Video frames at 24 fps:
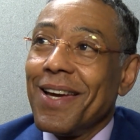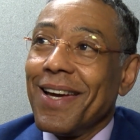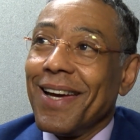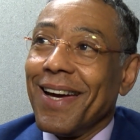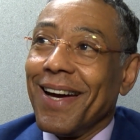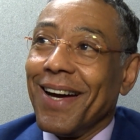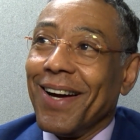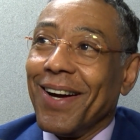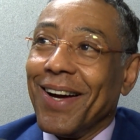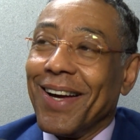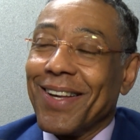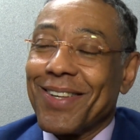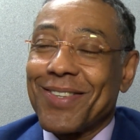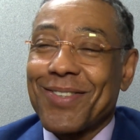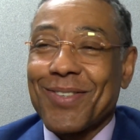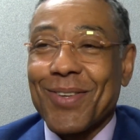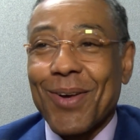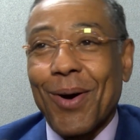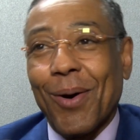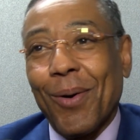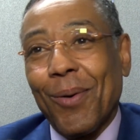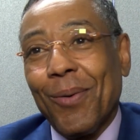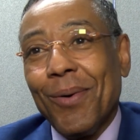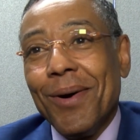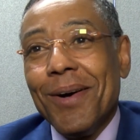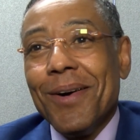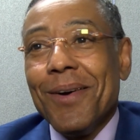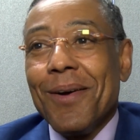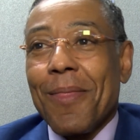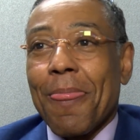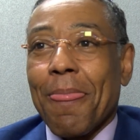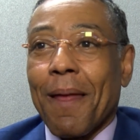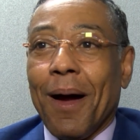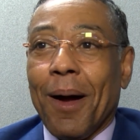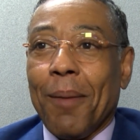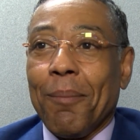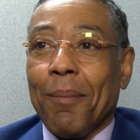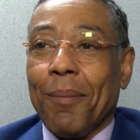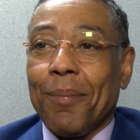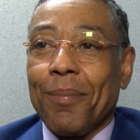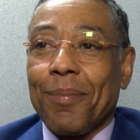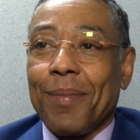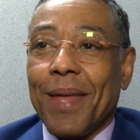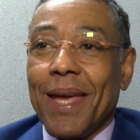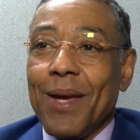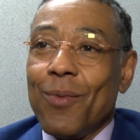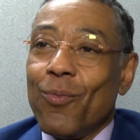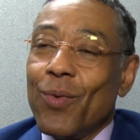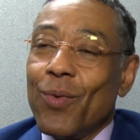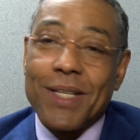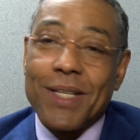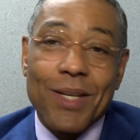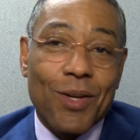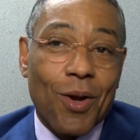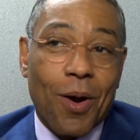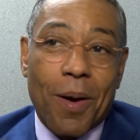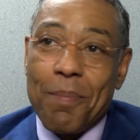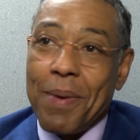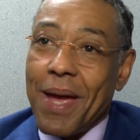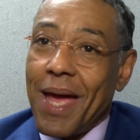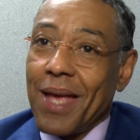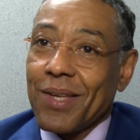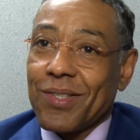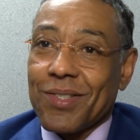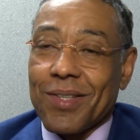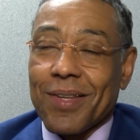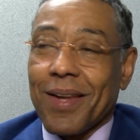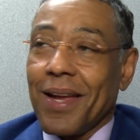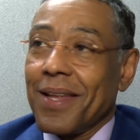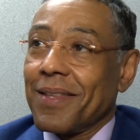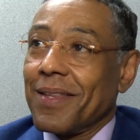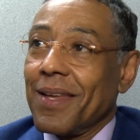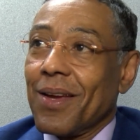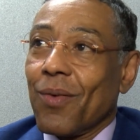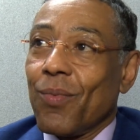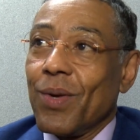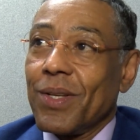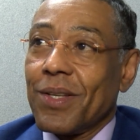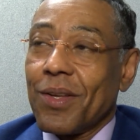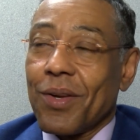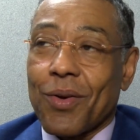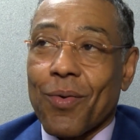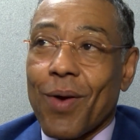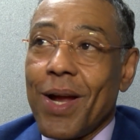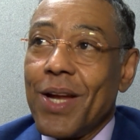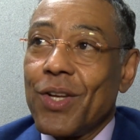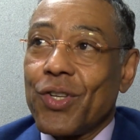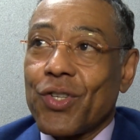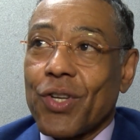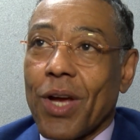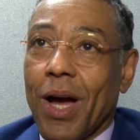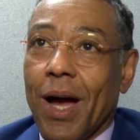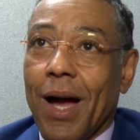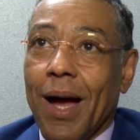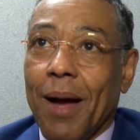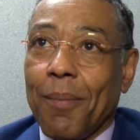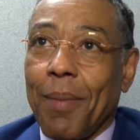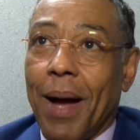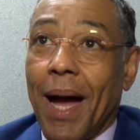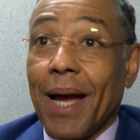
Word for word: Uh, so um, they, did our best, and I think we did a great job.